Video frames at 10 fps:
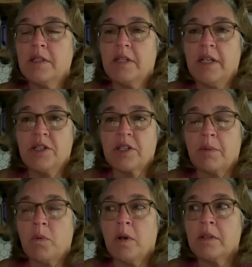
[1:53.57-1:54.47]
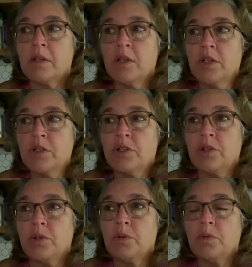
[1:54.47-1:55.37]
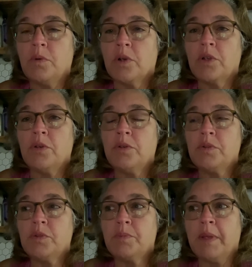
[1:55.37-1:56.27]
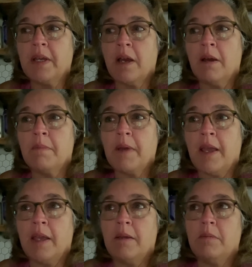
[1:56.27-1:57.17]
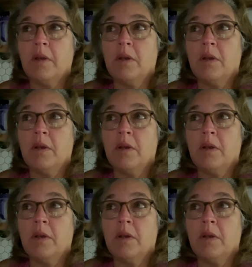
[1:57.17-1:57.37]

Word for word: teach someone to where you become a